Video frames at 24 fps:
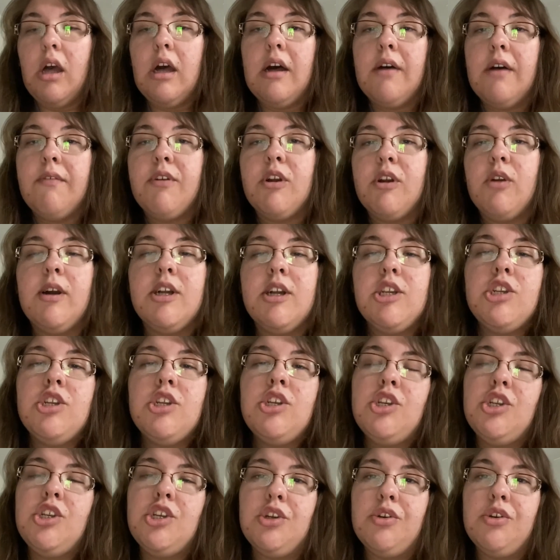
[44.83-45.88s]
For question
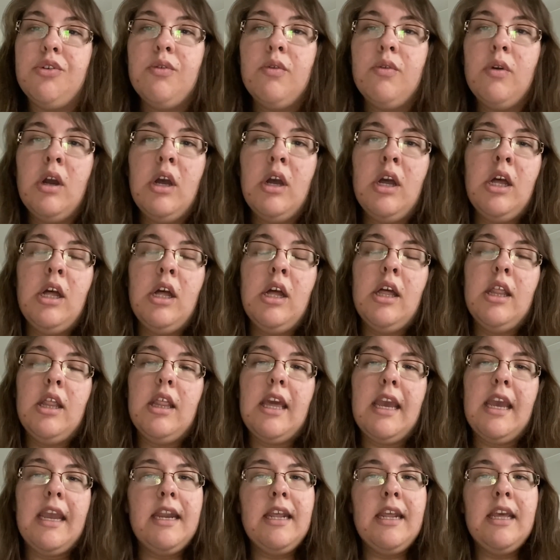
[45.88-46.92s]
two, the
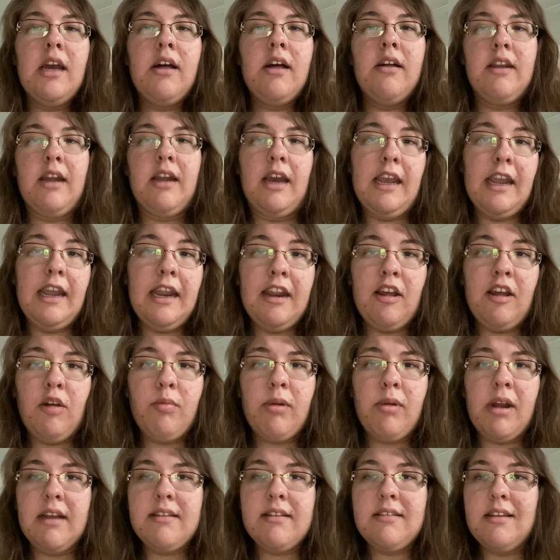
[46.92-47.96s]
ADL and IADL
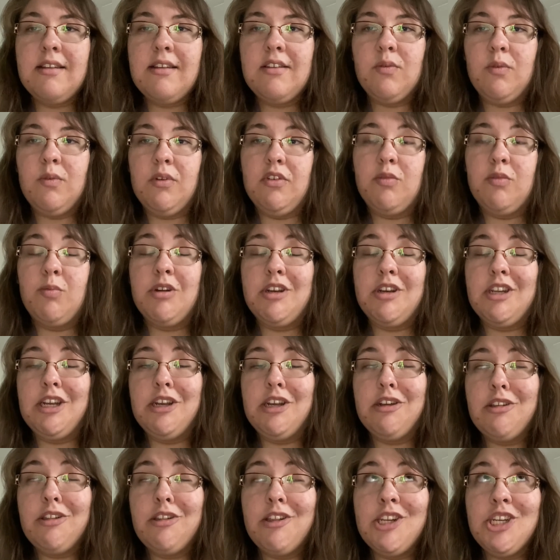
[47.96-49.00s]
process was
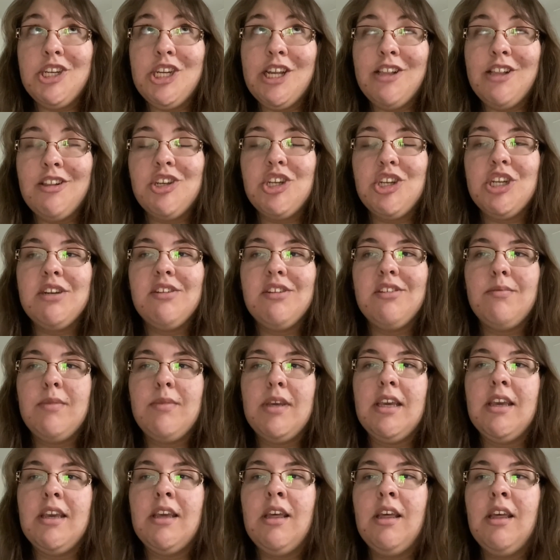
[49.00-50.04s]
particularly challenging to me